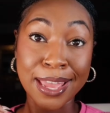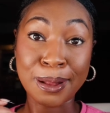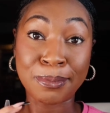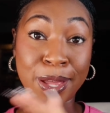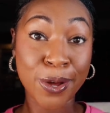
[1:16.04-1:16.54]

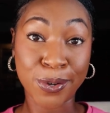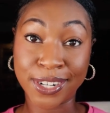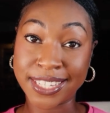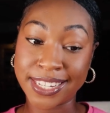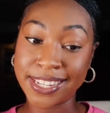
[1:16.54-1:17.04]
am the owner
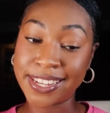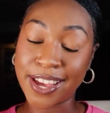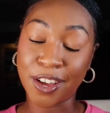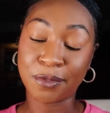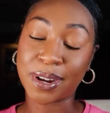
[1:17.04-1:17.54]
and
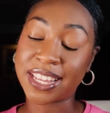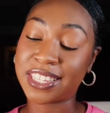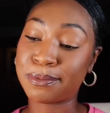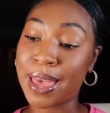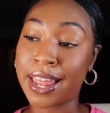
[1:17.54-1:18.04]
CEO of
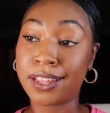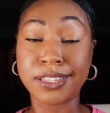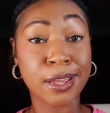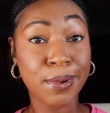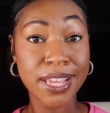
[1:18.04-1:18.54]
Priceless
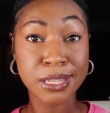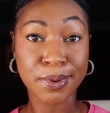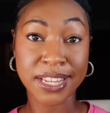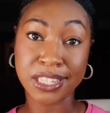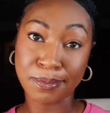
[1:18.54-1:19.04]
Palace. Now, what is
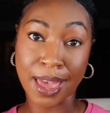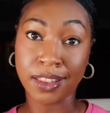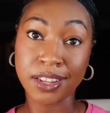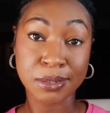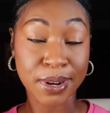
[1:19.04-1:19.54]
Priceless
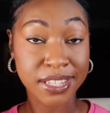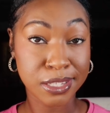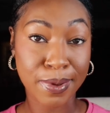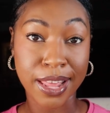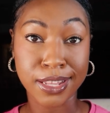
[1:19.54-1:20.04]
Palace?
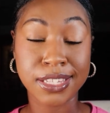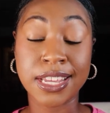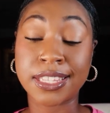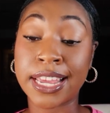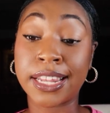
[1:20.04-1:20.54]
Priceless Palace
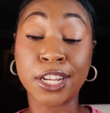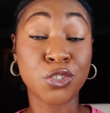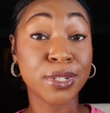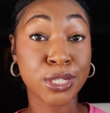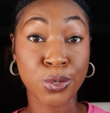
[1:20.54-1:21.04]
is a
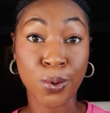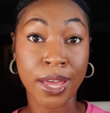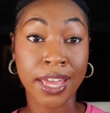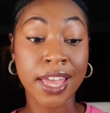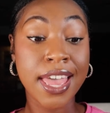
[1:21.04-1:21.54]
luxury
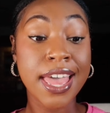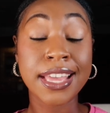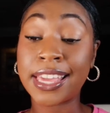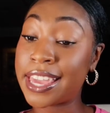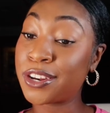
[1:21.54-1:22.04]
soy
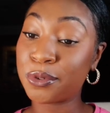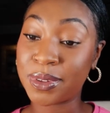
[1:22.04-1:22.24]
candle